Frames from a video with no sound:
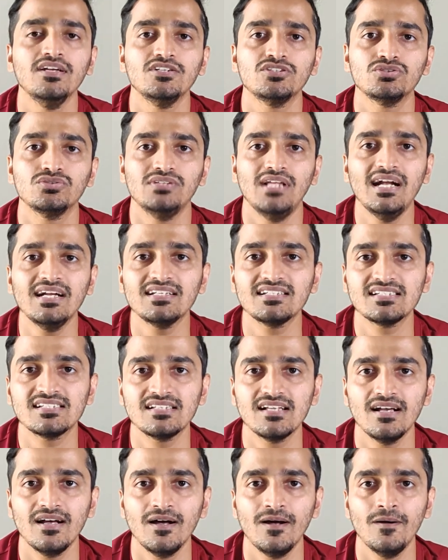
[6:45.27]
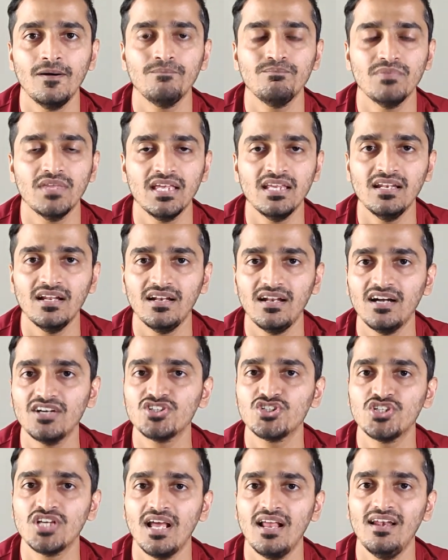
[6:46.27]
So that's in a
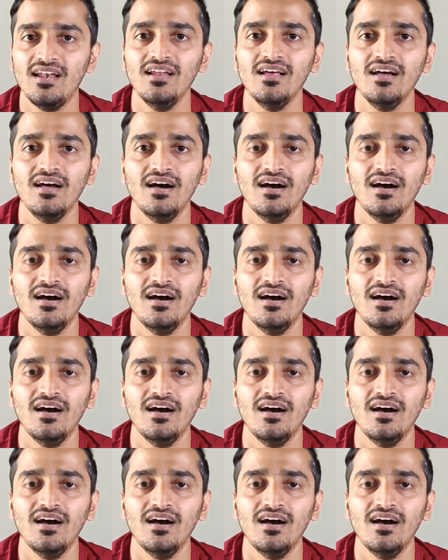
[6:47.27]
nutshell